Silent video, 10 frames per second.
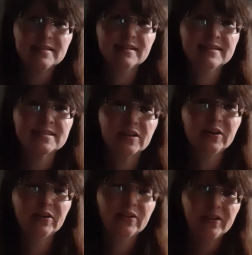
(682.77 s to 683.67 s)

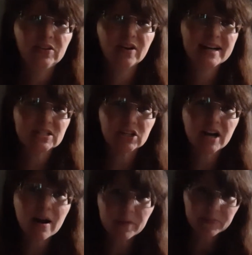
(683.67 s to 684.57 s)
So you guys should
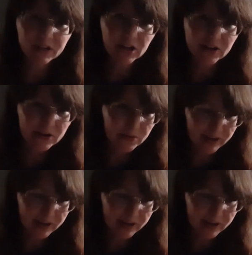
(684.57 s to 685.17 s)
comment below what